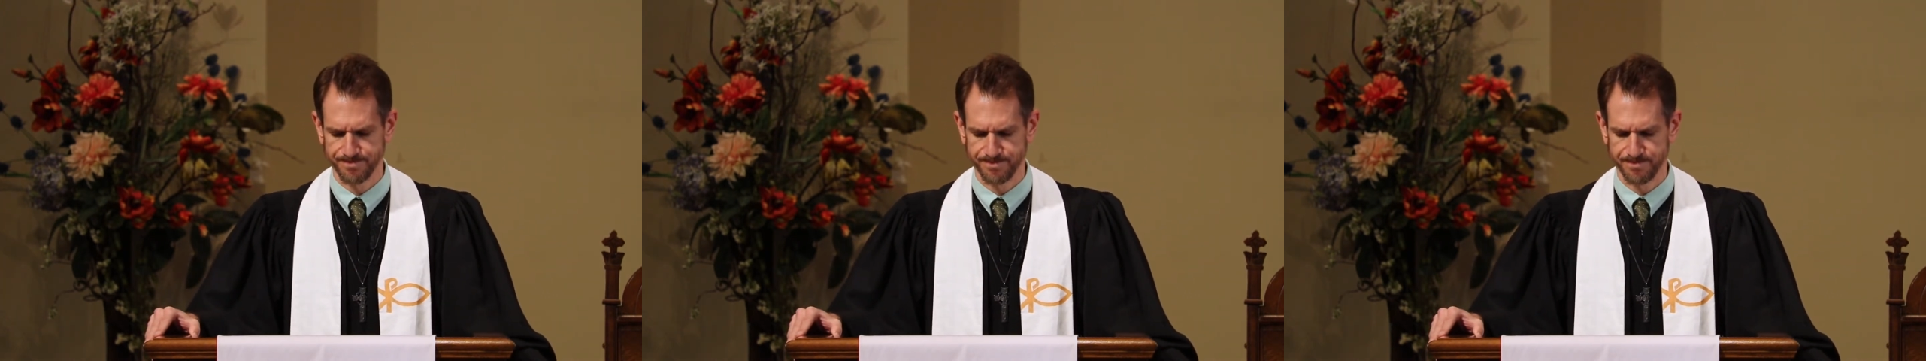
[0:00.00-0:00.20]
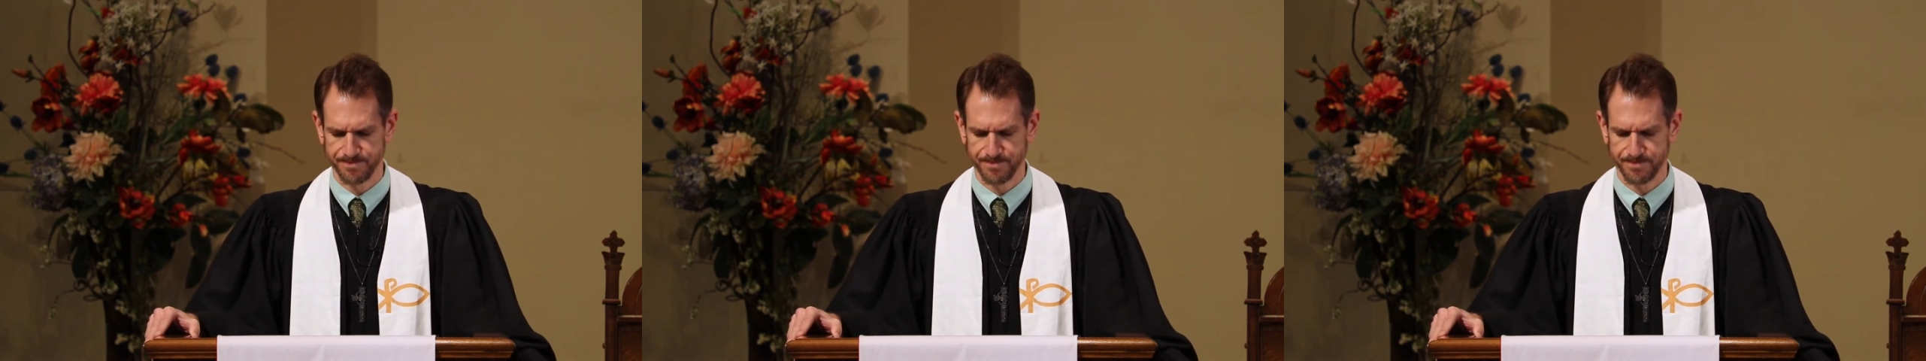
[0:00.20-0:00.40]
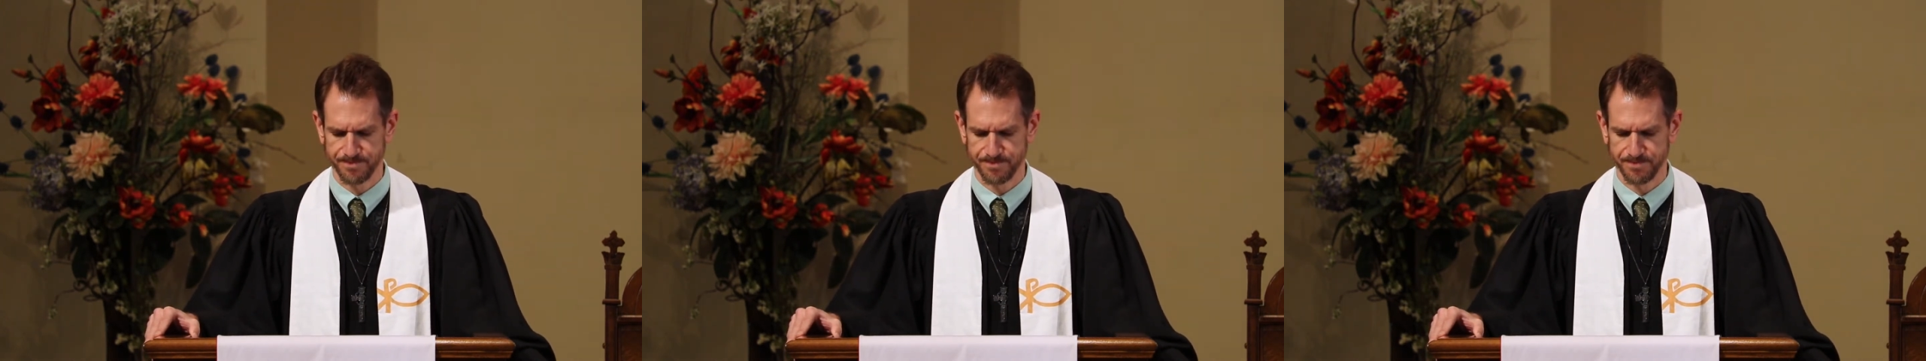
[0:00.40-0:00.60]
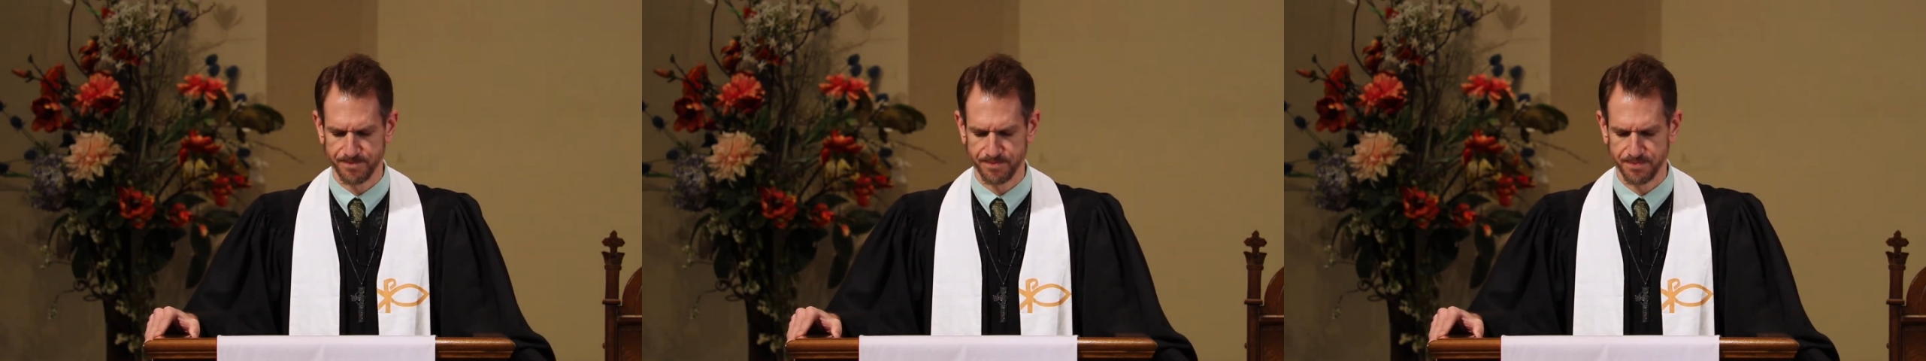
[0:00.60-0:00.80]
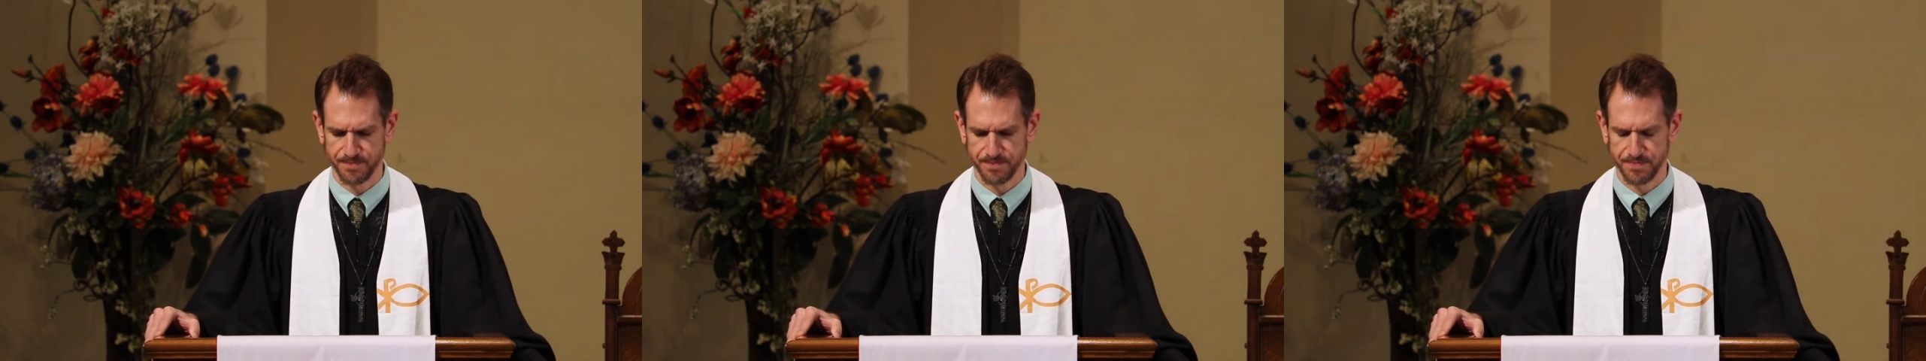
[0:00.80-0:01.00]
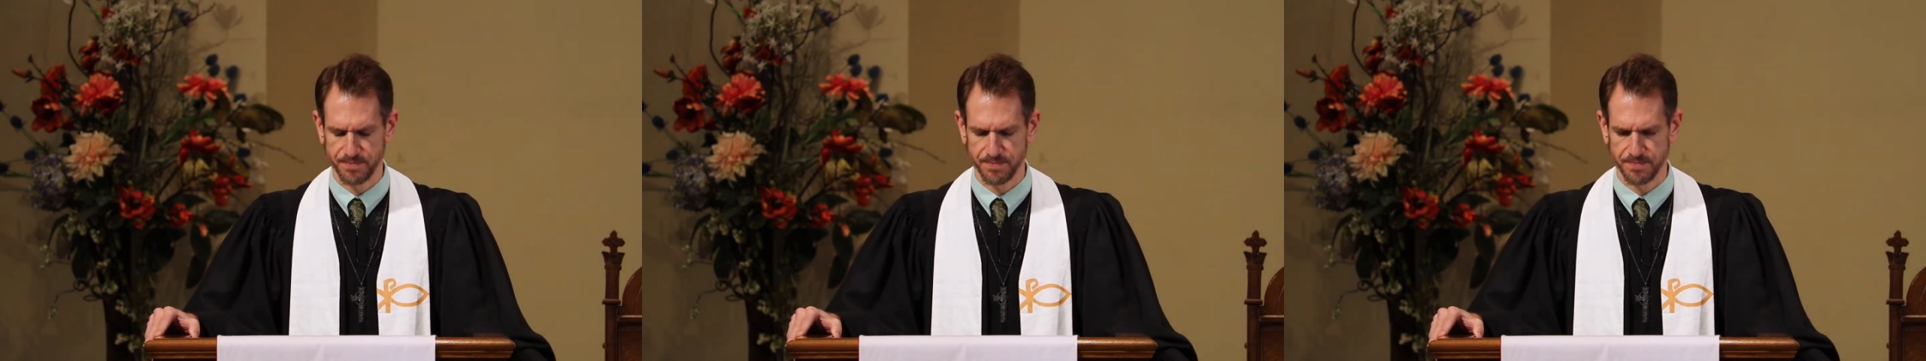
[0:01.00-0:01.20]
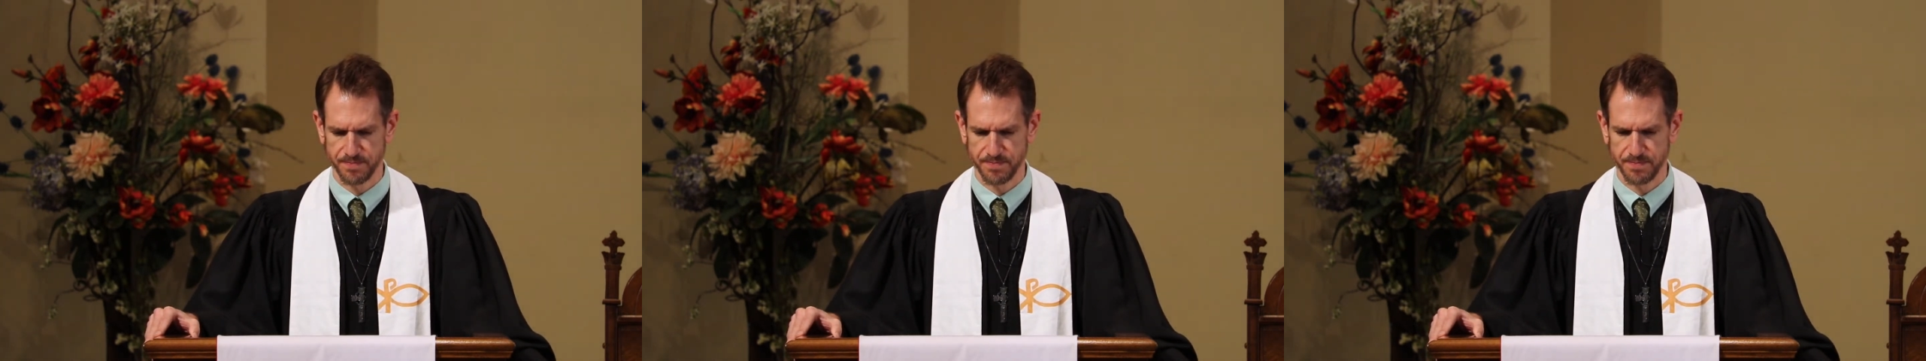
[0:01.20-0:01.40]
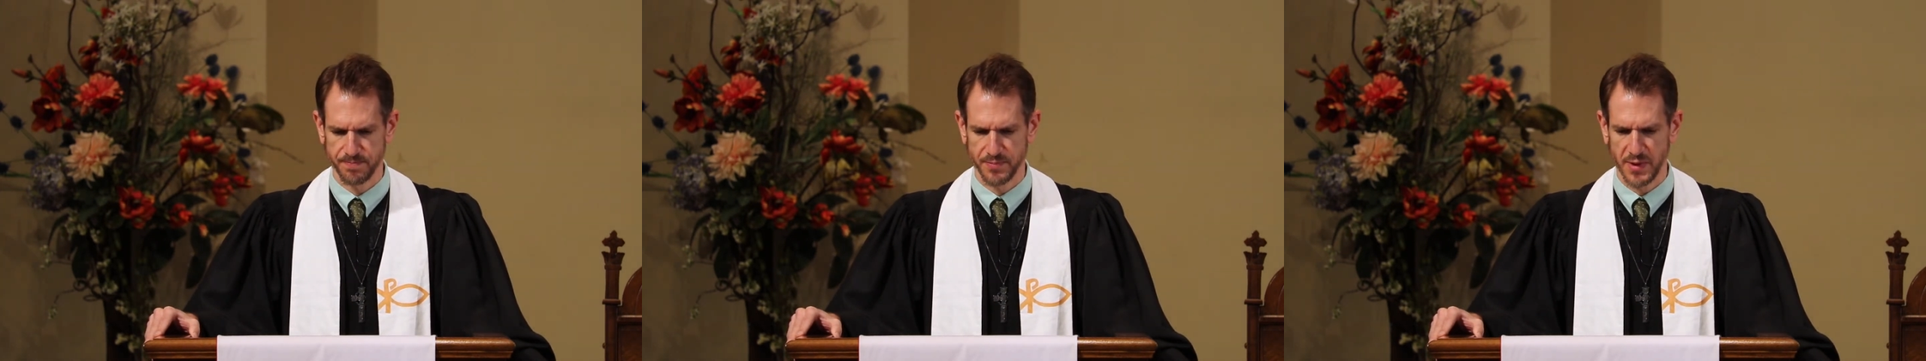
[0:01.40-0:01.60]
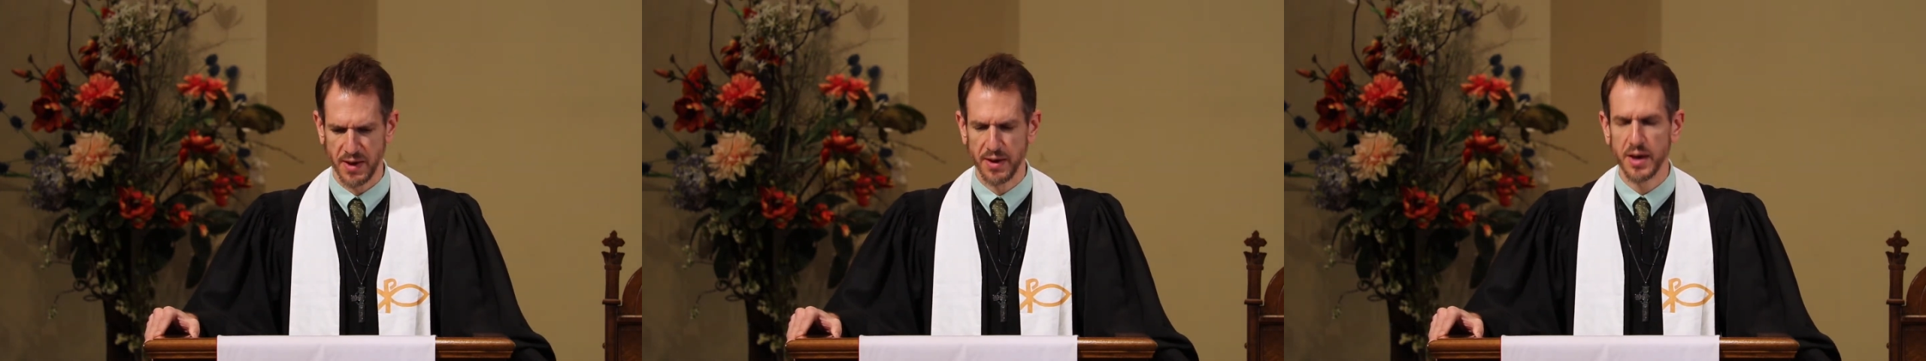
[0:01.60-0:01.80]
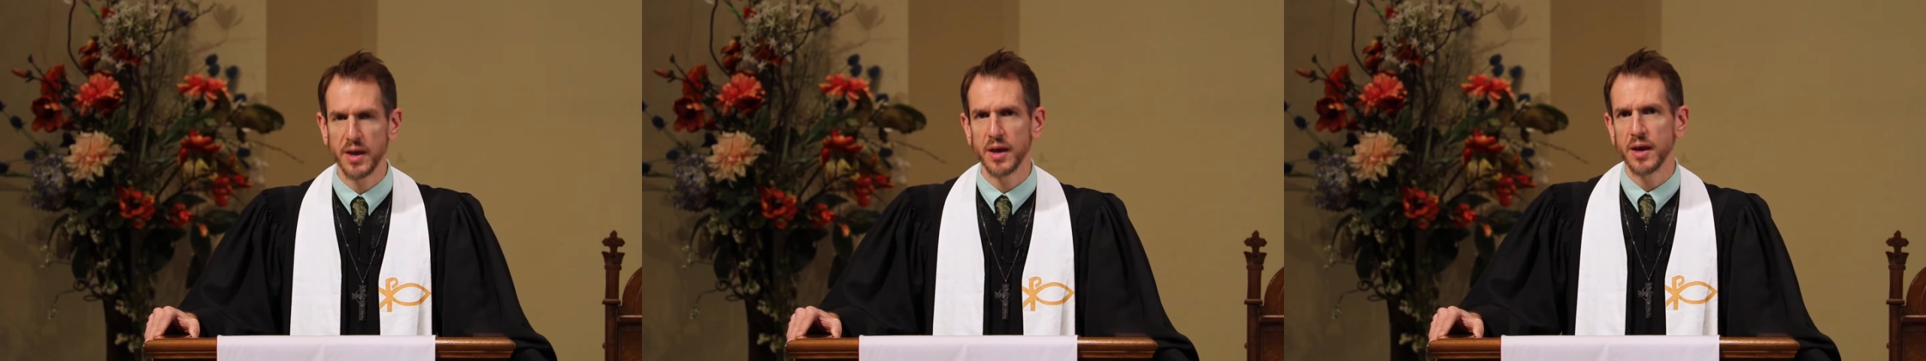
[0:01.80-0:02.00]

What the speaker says: (silence)